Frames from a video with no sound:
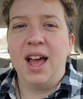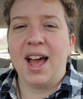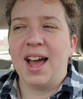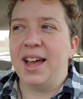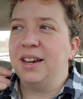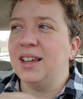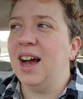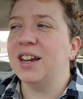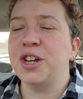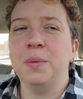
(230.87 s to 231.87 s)
And
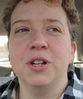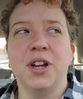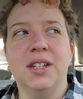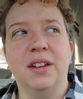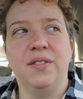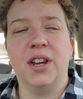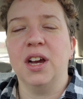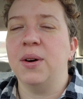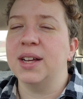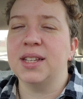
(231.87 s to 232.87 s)
gosh, I wish I did
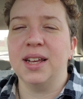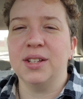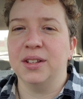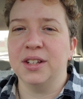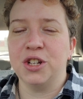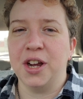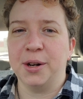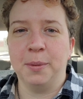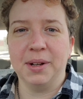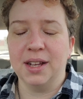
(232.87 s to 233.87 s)
video essays on this
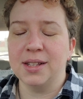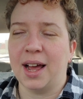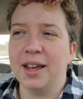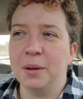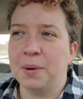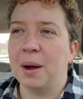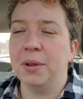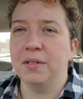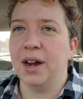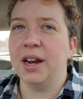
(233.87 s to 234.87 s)
channel, because I could probably
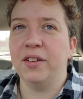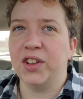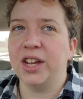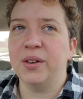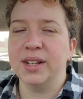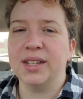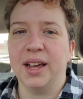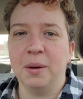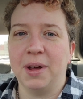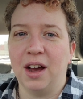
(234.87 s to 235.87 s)
write a video essay
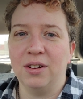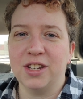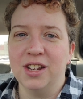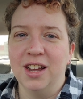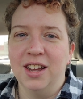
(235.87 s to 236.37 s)
about